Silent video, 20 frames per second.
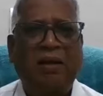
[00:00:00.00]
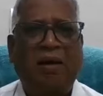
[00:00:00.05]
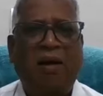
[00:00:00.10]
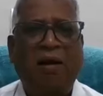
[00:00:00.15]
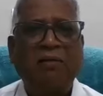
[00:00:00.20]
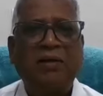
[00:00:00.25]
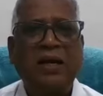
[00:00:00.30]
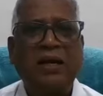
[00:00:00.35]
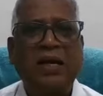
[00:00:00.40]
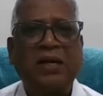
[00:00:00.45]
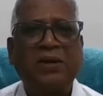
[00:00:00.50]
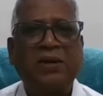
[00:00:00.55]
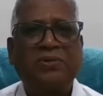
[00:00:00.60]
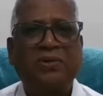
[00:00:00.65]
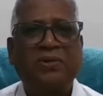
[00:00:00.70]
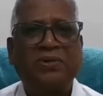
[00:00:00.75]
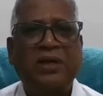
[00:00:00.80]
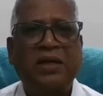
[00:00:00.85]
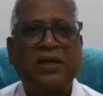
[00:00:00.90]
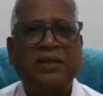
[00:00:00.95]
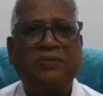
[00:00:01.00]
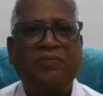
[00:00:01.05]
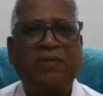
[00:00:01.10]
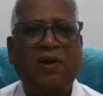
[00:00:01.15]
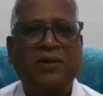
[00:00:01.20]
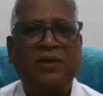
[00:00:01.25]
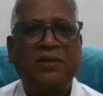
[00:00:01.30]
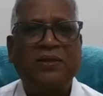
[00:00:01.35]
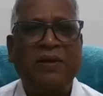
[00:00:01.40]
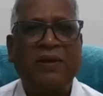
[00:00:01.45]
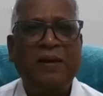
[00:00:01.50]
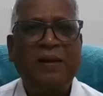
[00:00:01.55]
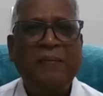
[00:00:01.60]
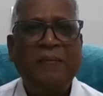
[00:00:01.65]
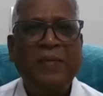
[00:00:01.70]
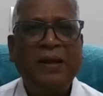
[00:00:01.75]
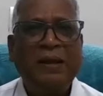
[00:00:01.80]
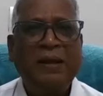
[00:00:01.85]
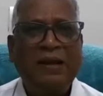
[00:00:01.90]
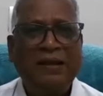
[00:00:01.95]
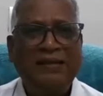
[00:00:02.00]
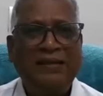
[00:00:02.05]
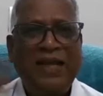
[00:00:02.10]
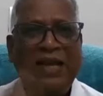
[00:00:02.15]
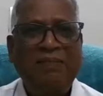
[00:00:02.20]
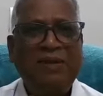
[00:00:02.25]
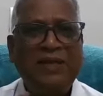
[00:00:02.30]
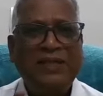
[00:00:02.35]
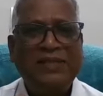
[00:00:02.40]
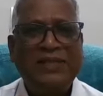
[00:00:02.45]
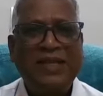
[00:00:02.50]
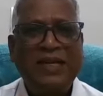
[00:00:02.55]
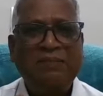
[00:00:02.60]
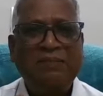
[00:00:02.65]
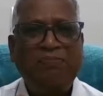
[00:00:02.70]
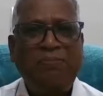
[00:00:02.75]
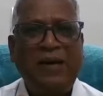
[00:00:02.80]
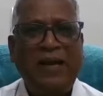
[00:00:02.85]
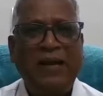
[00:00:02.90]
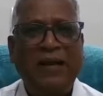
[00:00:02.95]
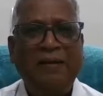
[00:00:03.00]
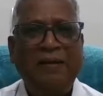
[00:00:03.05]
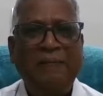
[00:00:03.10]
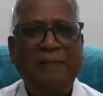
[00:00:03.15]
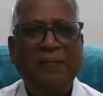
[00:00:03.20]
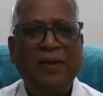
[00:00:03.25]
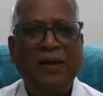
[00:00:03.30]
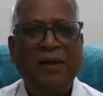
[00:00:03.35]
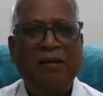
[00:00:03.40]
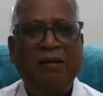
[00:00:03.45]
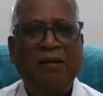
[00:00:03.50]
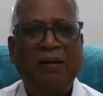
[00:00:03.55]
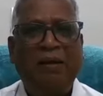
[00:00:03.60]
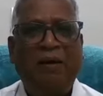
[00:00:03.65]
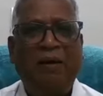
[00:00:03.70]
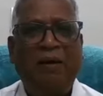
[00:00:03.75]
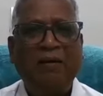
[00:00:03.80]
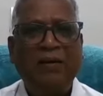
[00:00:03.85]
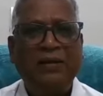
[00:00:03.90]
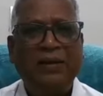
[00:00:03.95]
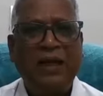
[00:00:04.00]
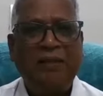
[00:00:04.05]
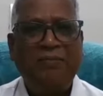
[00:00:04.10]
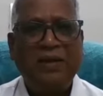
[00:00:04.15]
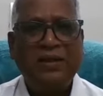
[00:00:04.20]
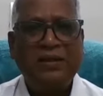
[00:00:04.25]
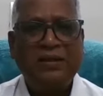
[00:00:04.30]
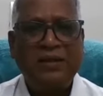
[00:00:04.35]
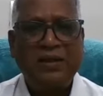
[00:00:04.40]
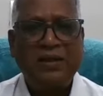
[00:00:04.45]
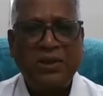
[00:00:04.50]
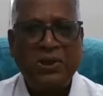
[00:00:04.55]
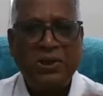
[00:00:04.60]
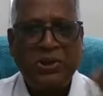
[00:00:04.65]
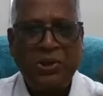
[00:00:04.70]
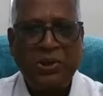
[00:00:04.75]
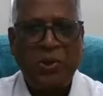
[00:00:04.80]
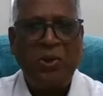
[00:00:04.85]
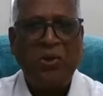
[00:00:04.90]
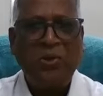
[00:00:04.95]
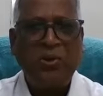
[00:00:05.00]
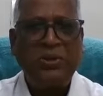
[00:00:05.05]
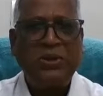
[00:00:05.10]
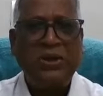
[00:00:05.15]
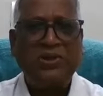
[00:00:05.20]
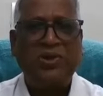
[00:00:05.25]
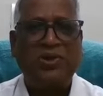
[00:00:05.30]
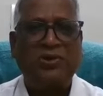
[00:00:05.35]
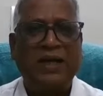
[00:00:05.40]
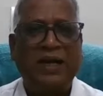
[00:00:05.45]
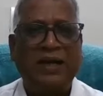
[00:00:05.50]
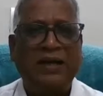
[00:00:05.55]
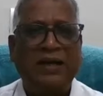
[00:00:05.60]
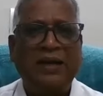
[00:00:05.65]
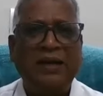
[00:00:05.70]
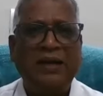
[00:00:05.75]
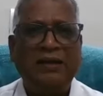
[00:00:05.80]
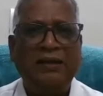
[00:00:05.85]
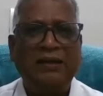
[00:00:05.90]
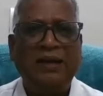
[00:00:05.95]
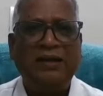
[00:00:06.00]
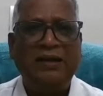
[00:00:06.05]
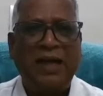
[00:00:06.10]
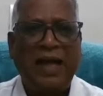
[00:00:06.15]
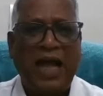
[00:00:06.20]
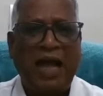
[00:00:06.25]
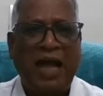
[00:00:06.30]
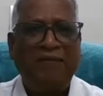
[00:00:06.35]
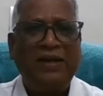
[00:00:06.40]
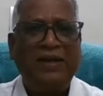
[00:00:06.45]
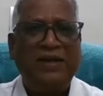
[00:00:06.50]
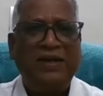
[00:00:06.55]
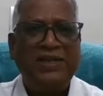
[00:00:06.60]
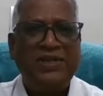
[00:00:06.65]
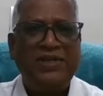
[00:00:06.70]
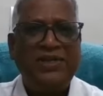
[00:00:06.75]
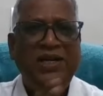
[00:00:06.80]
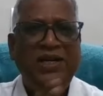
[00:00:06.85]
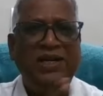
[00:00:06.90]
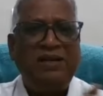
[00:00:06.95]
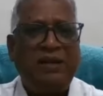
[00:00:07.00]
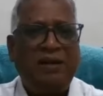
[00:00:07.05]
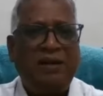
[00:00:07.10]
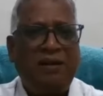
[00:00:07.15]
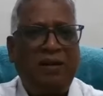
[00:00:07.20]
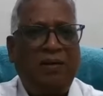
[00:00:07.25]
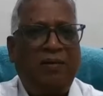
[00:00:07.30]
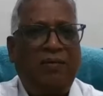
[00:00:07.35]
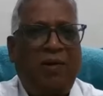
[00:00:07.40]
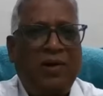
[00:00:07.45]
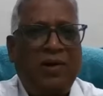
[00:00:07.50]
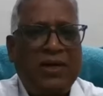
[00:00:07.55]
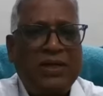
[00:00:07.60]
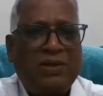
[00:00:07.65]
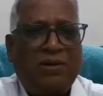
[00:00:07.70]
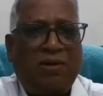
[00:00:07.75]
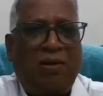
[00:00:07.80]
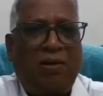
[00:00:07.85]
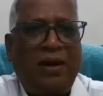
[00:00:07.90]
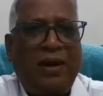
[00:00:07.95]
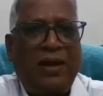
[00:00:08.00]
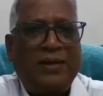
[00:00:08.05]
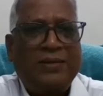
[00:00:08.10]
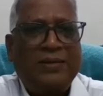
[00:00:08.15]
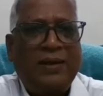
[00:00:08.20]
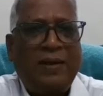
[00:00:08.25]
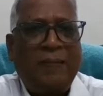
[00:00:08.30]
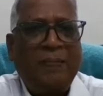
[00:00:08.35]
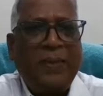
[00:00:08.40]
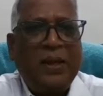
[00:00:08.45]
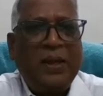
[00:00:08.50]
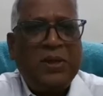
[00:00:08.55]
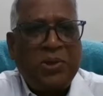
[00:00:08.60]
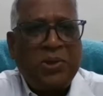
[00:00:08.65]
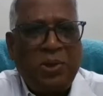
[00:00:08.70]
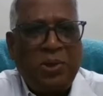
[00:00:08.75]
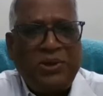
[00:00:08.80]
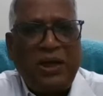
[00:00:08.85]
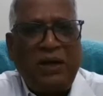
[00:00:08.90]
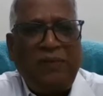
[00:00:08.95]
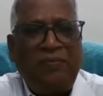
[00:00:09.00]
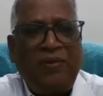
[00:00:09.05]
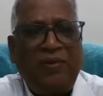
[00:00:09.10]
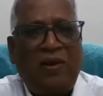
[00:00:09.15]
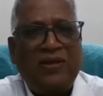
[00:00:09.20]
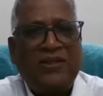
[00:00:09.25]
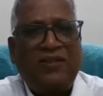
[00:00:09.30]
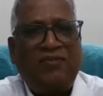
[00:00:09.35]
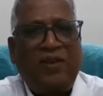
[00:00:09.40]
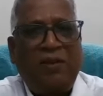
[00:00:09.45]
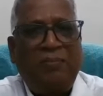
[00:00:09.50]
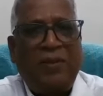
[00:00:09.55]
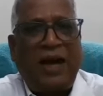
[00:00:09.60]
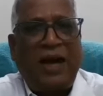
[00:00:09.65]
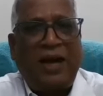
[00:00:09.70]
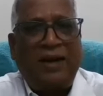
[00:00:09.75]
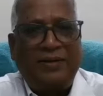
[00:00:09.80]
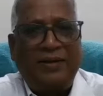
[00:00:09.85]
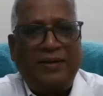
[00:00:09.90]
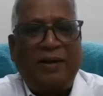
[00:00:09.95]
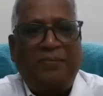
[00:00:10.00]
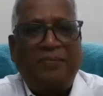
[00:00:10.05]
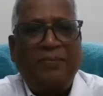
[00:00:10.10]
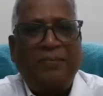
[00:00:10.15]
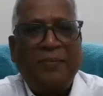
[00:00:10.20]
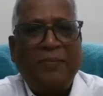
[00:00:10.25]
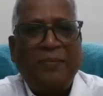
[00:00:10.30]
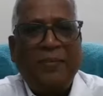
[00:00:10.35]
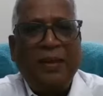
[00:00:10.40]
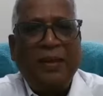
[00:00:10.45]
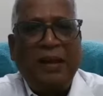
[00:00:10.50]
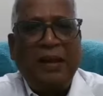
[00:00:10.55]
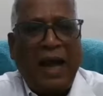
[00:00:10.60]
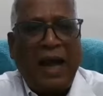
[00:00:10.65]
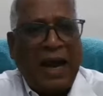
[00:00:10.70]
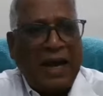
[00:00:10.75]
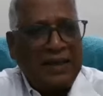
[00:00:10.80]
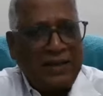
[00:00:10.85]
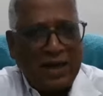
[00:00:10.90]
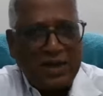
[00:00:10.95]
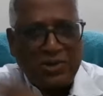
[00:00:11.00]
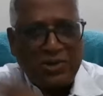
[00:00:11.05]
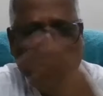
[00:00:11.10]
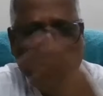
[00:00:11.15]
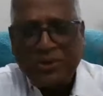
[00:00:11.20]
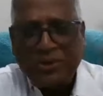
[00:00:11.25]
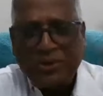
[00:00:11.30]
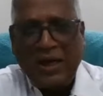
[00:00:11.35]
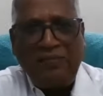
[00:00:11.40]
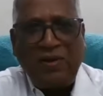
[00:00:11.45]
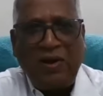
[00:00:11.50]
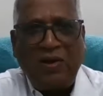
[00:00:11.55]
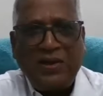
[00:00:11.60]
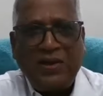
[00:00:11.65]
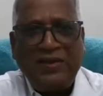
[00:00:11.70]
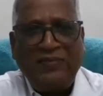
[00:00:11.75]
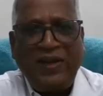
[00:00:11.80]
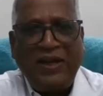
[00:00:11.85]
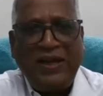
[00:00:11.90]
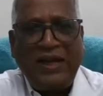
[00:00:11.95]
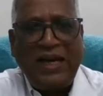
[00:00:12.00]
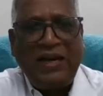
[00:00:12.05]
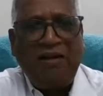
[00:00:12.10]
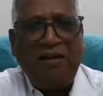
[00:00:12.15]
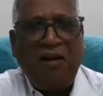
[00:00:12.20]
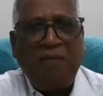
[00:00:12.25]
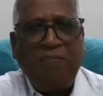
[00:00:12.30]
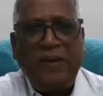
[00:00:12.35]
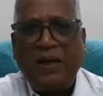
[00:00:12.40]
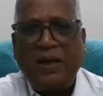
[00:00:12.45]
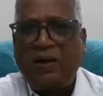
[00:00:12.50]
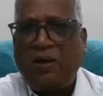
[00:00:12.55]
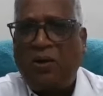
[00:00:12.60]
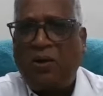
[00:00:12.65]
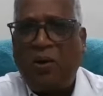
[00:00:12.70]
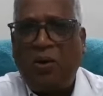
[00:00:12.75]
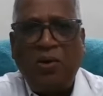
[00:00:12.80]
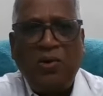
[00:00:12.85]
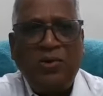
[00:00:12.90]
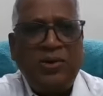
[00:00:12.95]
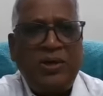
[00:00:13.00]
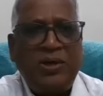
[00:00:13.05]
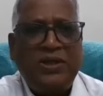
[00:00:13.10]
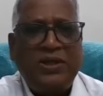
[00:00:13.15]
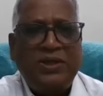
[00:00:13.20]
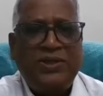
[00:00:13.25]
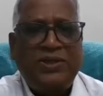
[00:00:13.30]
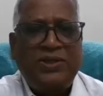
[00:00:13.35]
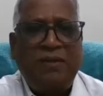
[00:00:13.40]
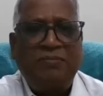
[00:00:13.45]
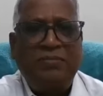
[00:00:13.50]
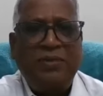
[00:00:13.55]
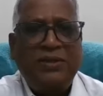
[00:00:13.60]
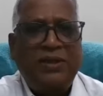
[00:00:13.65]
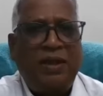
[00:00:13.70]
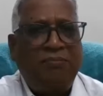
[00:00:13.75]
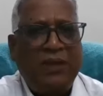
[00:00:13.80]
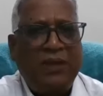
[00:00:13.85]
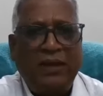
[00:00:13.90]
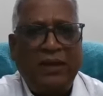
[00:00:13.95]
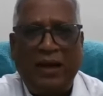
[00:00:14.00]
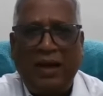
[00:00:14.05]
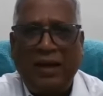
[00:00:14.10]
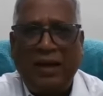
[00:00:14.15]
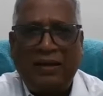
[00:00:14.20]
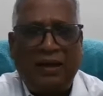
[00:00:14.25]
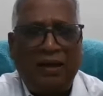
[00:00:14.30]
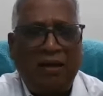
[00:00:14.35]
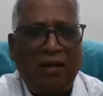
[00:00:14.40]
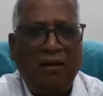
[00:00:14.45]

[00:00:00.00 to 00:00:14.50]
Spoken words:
alternative socialist philosopher, they must explain or they must show to the society that they have a distinct what is called as a social philosophy behind them. And that social philosophy need not be a closed system, something like